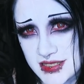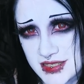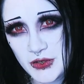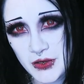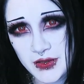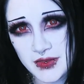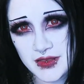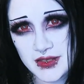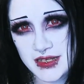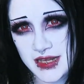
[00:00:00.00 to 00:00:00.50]

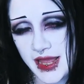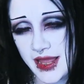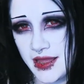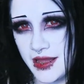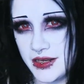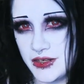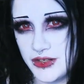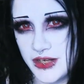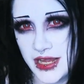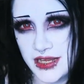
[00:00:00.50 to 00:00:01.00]
During the day,
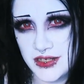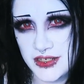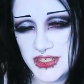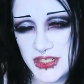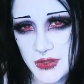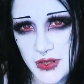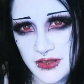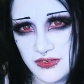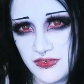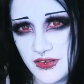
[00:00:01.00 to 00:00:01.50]
I chatted
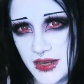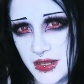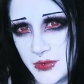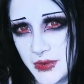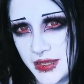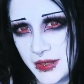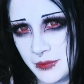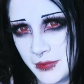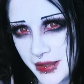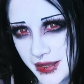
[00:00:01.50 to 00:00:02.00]
to a
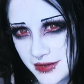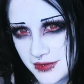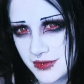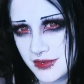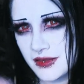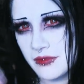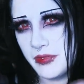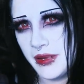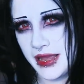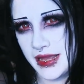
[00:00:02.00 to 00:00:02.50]
fellow inmate
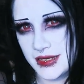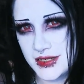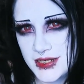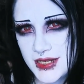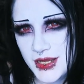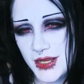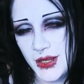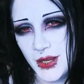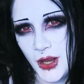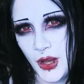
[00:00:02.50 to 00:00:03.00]
in the bed
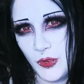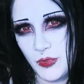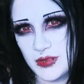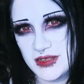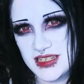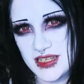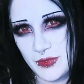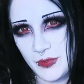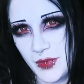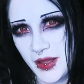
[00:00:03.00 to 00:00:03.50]

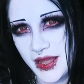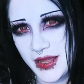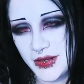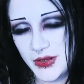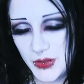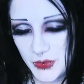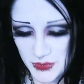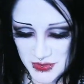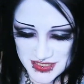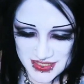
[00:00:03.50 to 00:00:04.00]
opposite
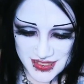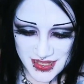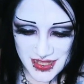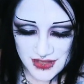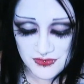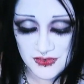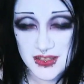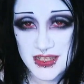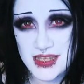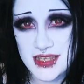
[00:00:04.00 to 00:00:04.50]
mine who was
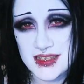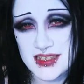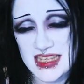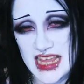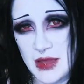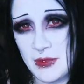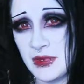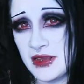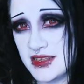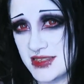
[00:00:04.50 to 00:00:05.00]
there for the
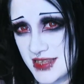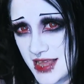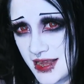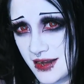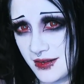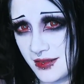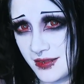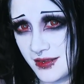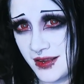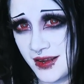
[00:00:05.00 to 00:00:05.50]
same
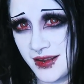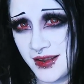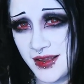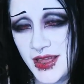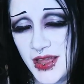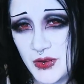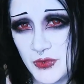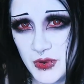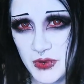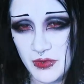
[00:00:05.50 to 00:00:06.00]
exact
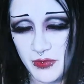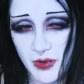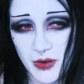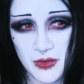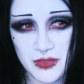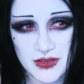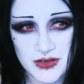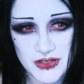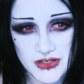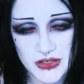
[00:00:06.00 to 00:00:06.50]
thing. We were
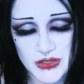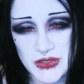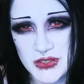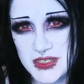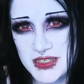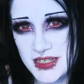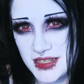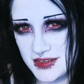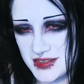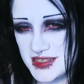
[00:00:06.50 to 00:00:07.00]
both
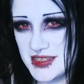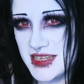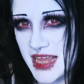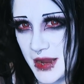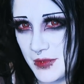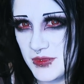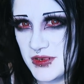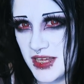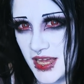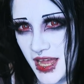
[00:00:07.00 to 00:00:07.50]
induced at the
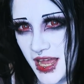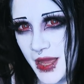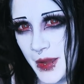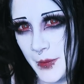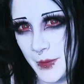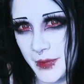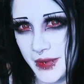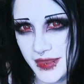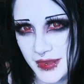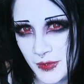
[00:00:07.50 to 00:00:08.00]
same
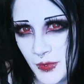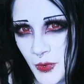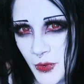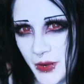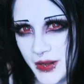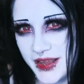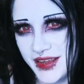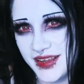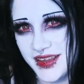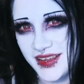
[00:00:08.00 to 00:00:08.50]
time in the
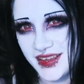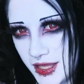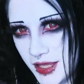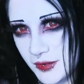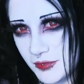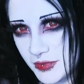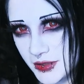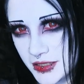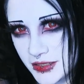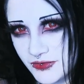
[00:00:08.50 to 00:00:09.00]
morning. I
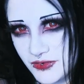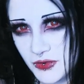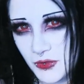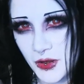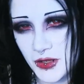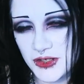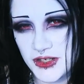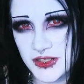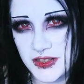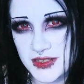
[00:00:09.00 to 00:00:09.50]
can't believe you're
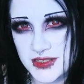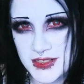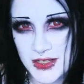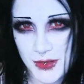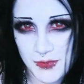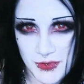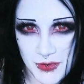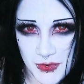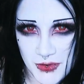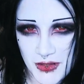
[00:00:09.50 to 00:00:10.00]
watching this.
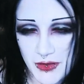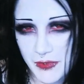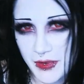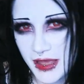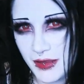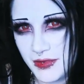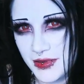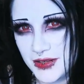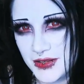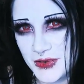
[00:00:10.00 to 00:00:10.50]
Hope you and your
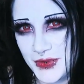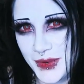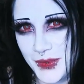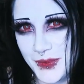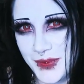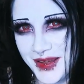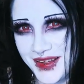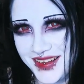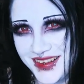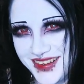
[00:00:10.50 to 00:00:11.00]
baby are
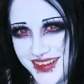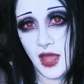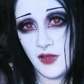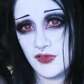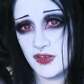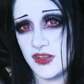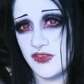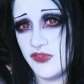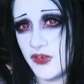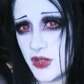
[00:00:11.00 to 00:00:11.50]
doing well.
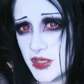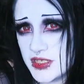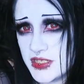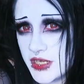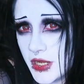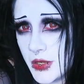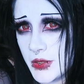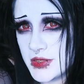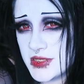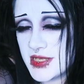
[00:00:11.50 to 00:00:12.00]
After the first
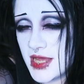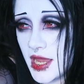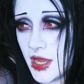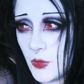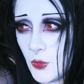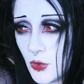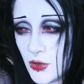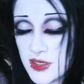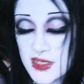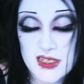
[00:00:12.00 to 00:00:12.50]
dose, I
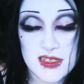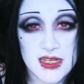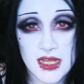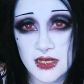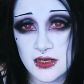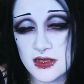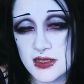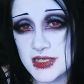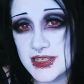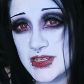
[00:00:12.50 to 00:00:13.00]
wandered
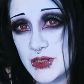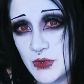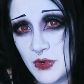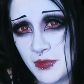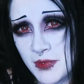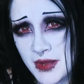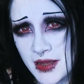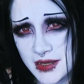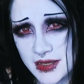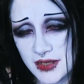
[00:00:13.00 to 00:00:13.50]
down to the
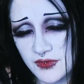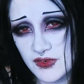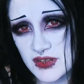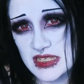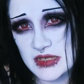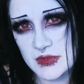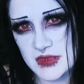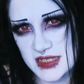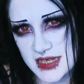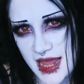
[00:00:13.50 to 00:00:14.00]
supermarket for
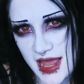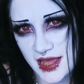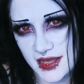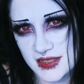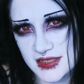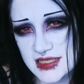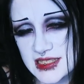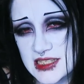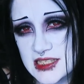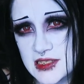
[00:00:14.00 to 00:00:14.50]
some
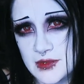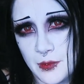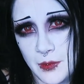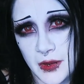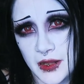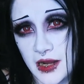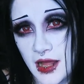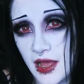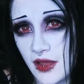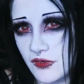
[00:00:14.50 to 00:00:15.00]
snacks.
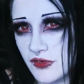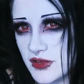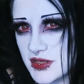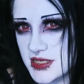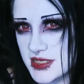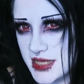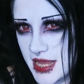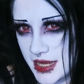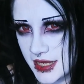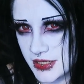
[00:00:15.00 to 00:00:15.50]
But after
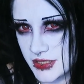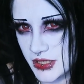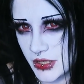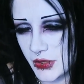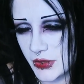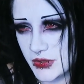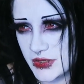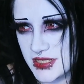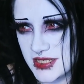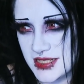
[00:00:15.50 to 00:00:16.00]
the second
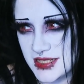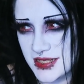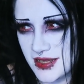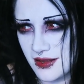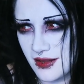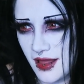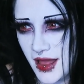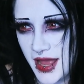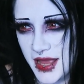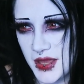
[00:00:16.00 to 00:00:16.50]
dose,
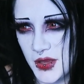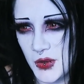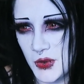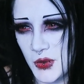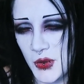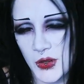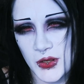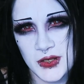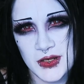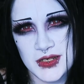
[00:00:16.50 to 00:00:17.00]
I
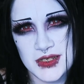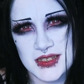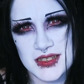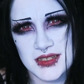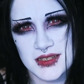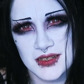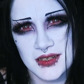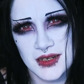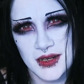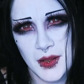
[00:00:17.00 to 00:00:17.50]

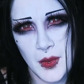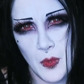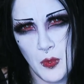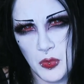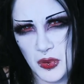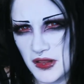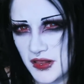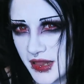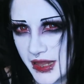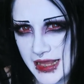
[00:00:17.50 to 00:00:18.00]
couldn't
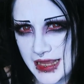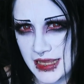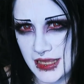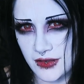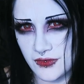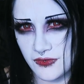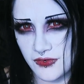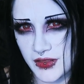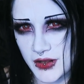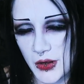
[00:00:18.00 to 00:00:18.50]

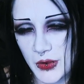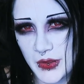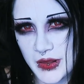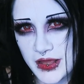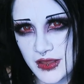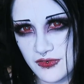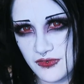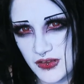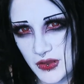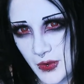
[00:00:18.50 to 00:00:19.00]
believe that
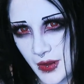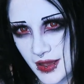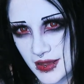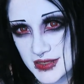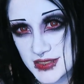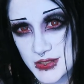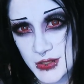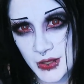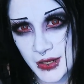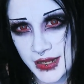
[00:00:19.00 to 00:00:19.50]
only a few
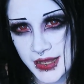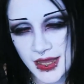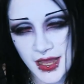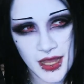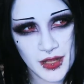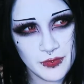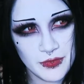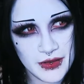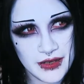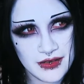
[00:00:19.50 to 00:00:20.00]
hours earlier
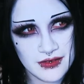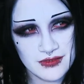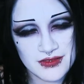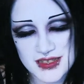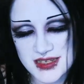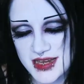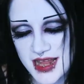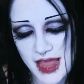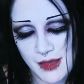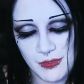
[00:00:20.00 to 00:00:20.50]
I'd been
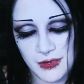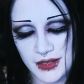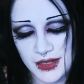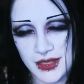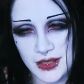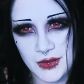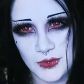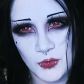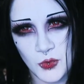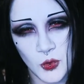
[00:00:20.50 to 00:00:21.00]
just
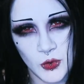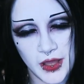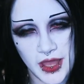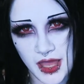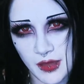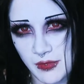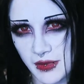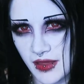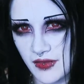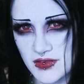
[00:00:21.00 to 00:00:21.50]
happily
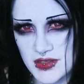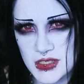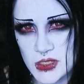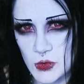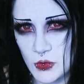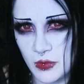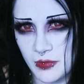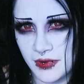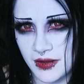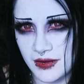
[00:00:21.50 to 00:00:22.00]
walking about the
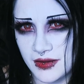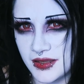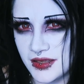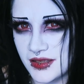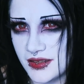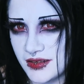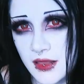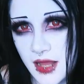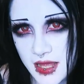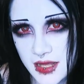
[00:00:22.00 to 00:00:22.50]

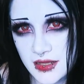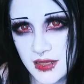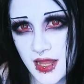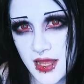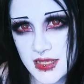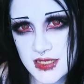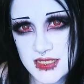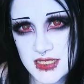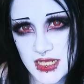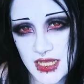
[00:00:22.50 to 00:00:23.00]
supermarket. Like
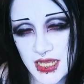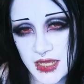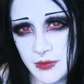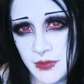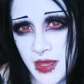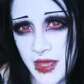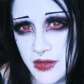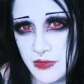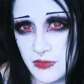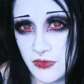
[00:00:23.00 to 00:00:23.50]
last
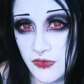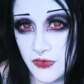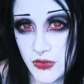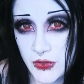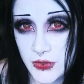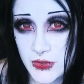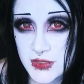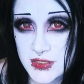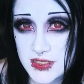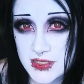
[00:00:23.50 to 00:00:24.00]
time, I
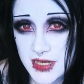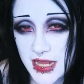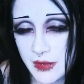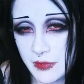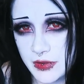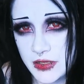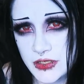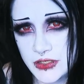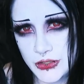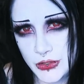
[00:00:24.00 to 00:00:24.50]
refused an
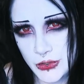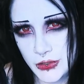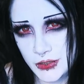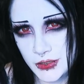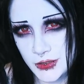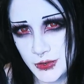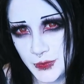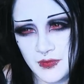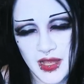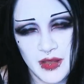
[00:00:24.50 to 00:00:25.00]
epidural.